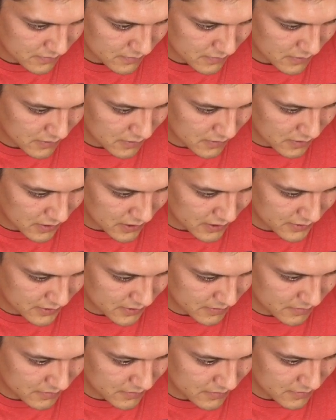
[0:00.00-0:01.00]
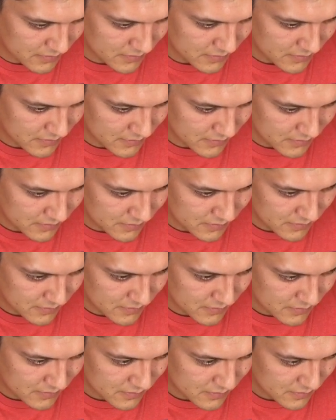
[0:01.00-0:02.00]
Oh, awesome.
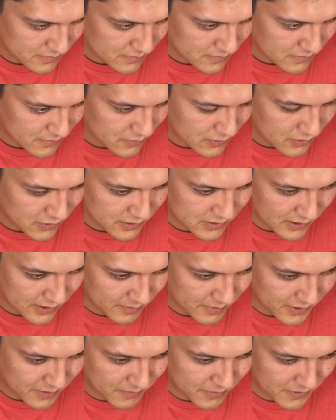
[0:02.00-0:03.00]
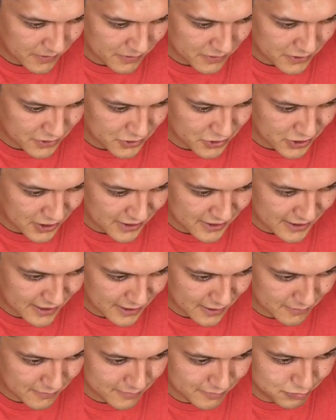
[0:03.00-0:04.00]
Well, it looks like my computer just shut
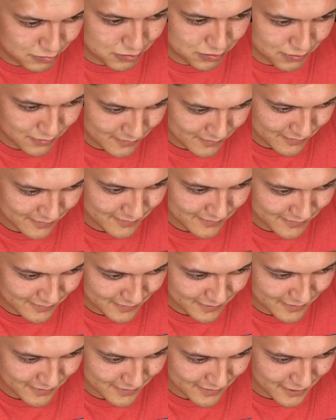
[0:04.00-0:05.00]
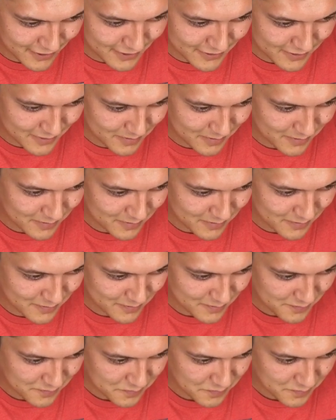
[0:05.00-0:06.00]
down. Awesome.
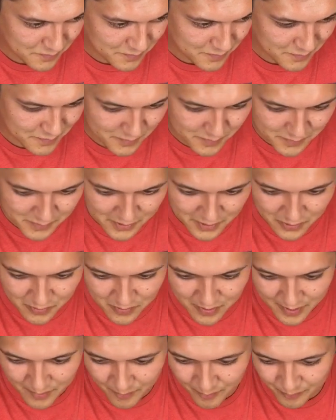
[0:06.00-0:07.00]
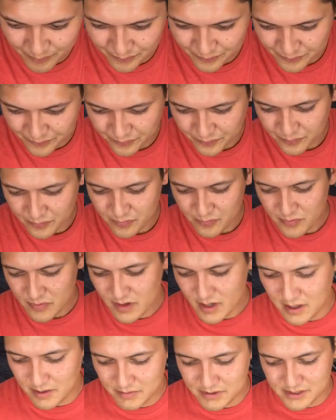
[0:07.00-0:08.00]
All right.
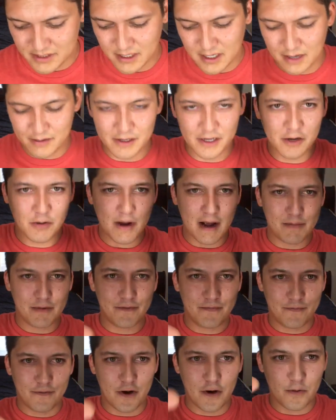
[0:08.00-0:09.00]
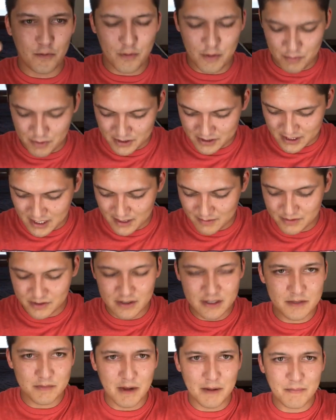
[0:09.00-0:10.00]
Let me see. I'm going to grab the phone one more time, so
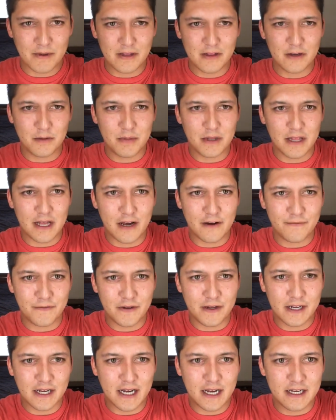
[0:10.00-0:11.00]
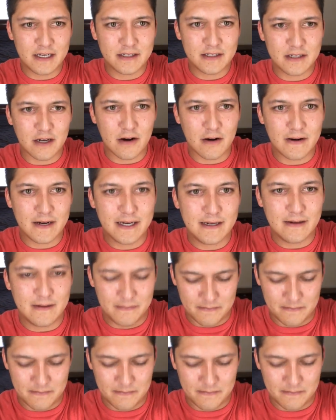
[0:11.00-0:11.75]
this might be a little bit loud for you guys. Sorry.